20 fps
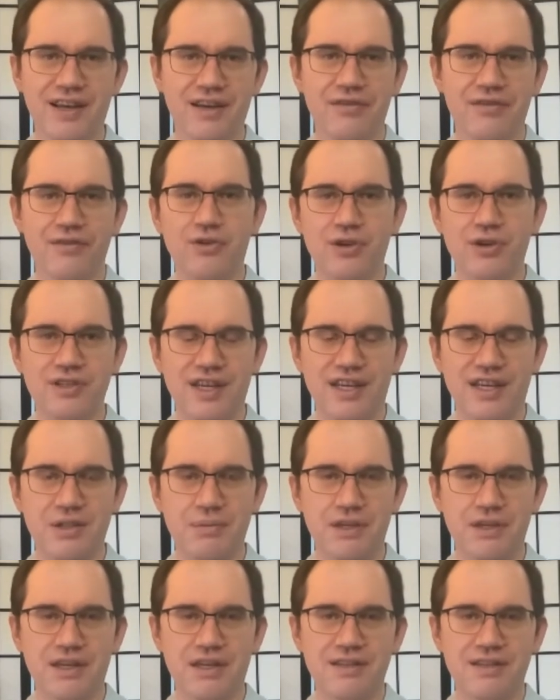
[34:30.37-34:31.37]
And of course,
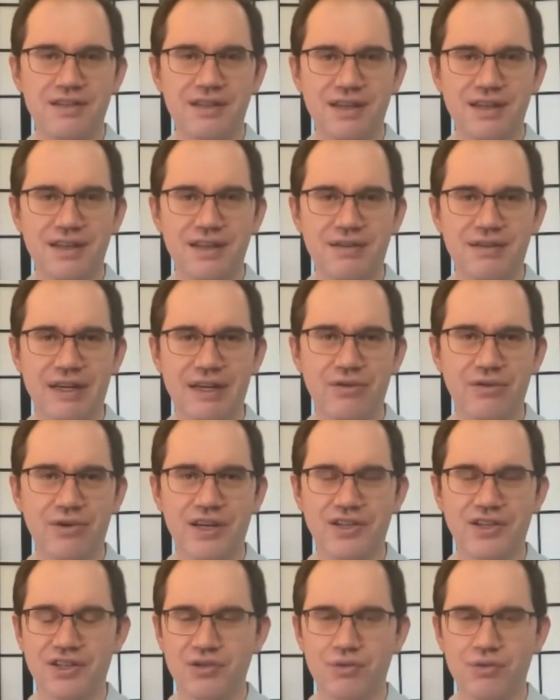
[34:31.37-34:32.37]
XP's
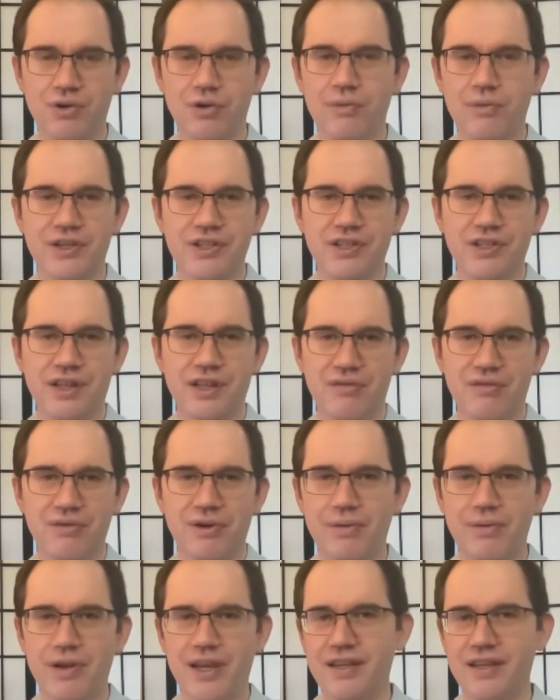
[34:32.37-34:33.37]
iterations were originally
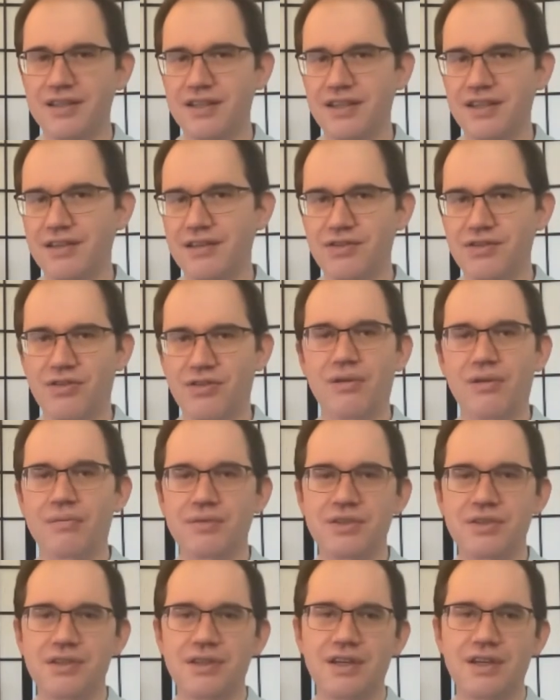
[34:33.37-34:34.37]
3 weeks and
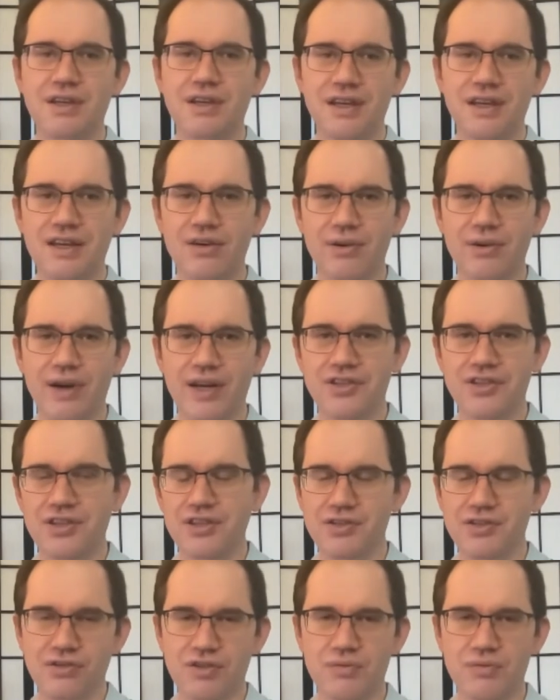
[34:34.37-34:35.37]
Scrum's
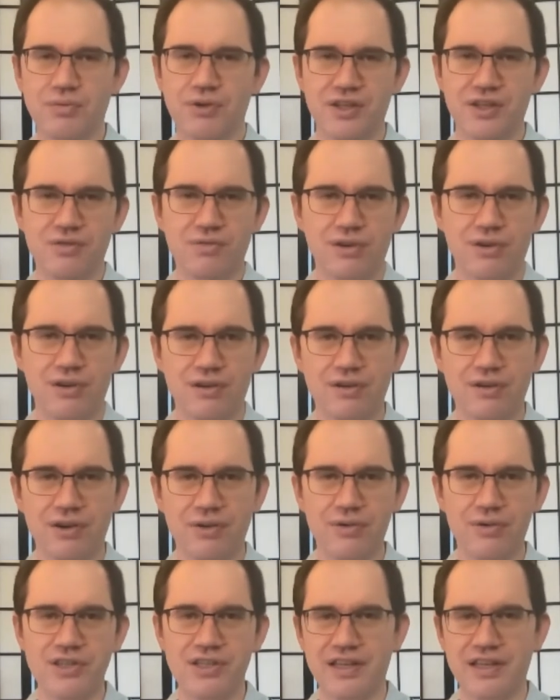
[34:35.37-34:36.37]
iterations or sprints were
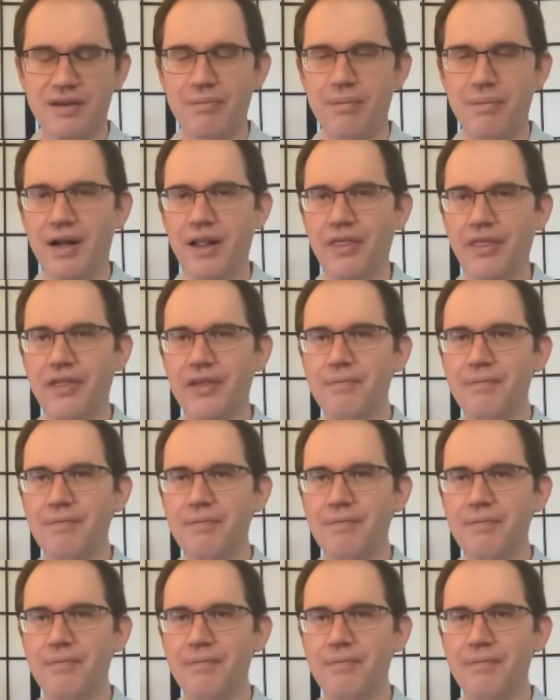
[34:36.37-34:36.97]
originally a month.